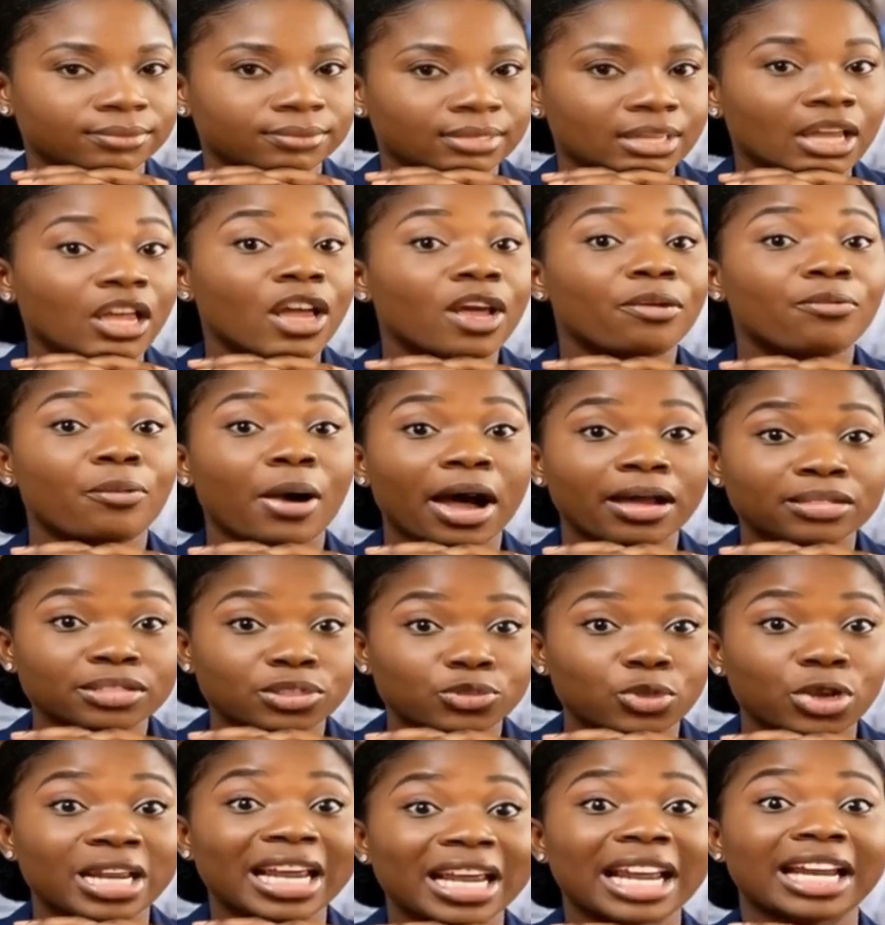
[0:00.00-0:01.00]
Even mild
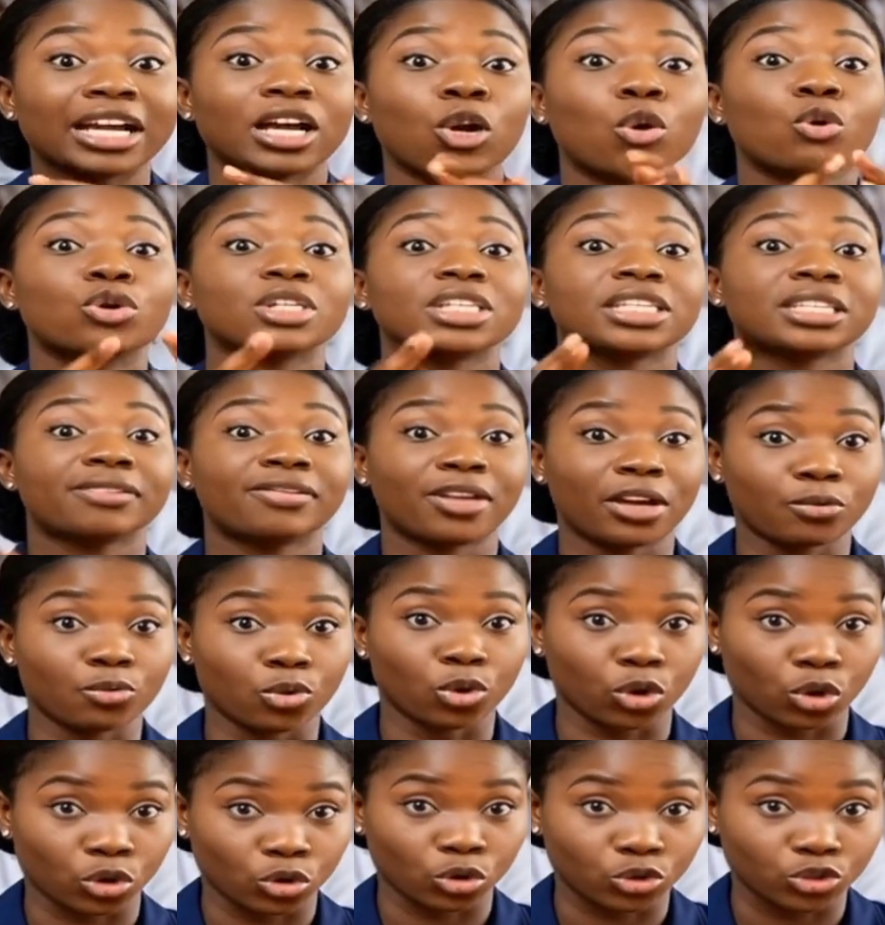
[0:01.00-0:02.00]
stimuli can cause severe
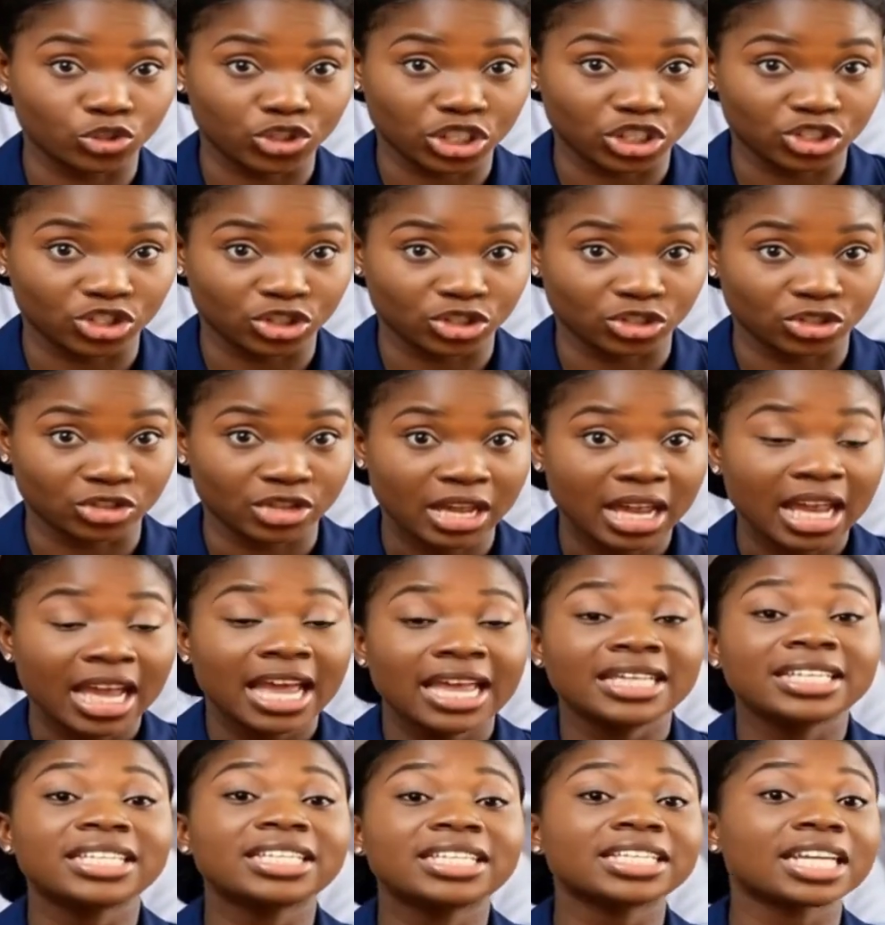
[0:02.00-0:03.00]
bronchoconstriction.
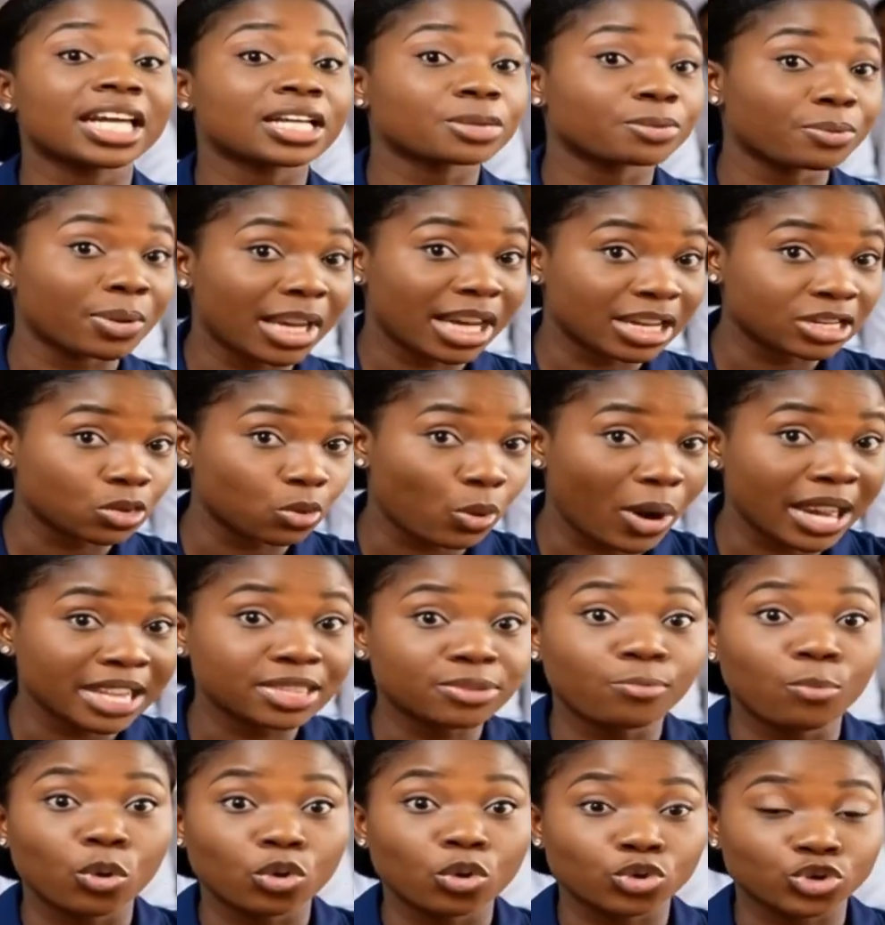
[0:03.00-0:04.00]
This explains why
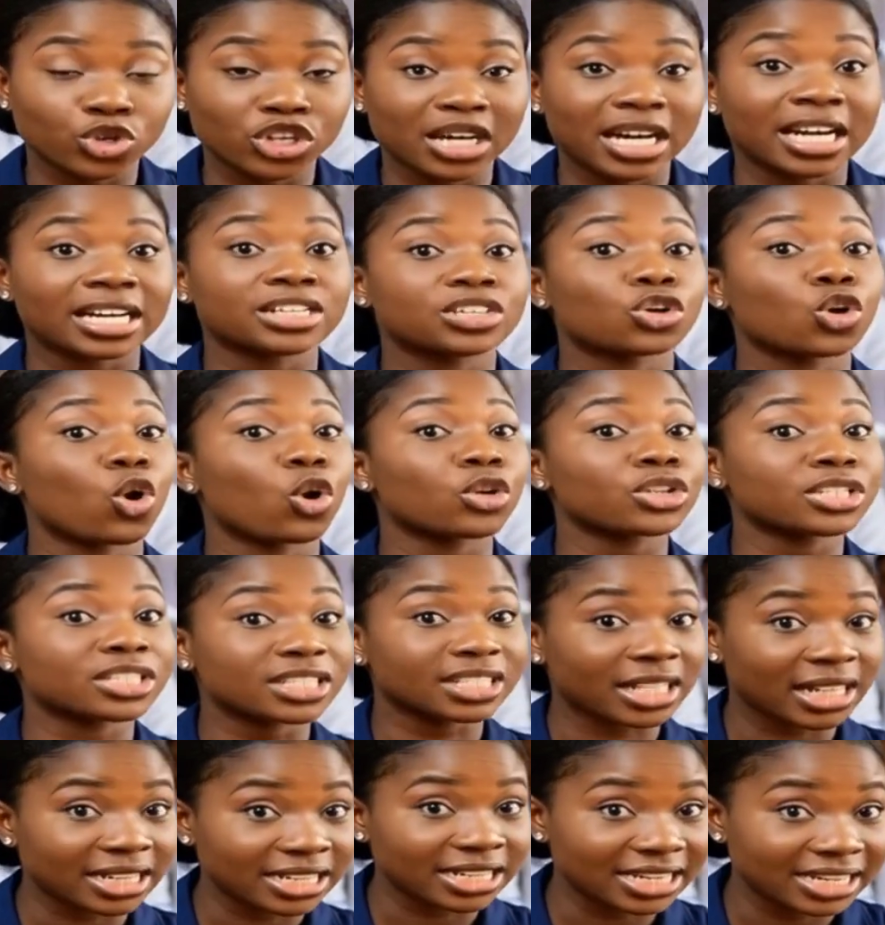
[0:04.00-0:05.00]
small triggers cause
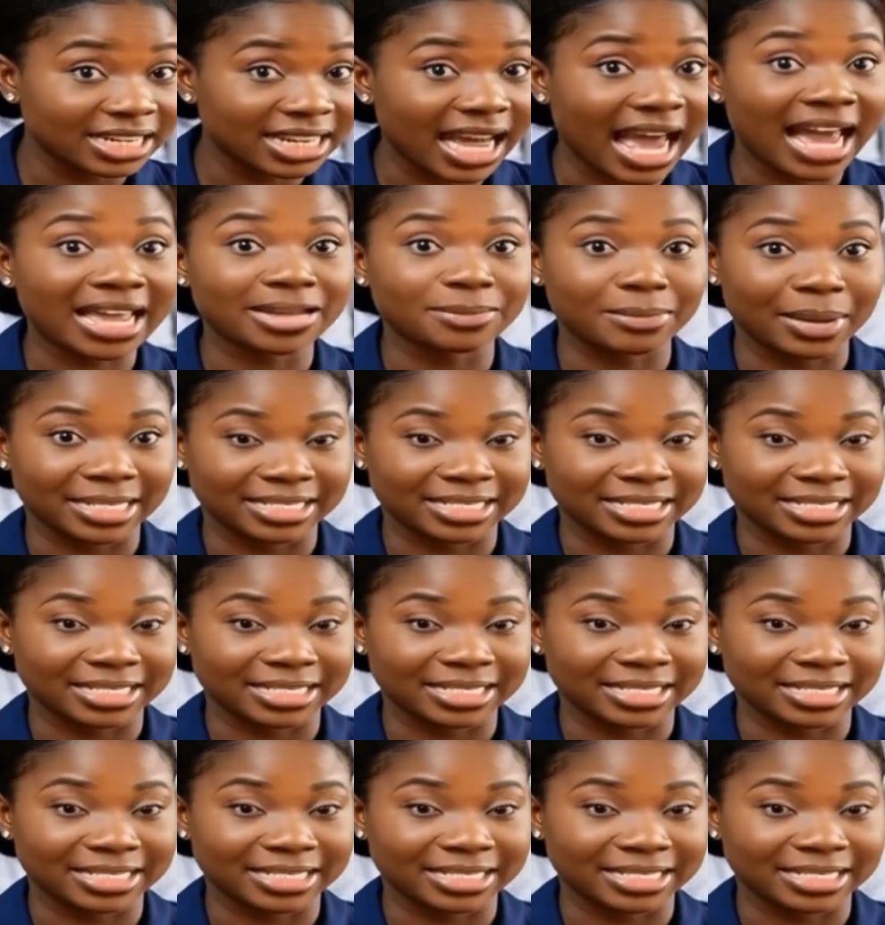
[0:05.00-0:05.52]
sudden asthma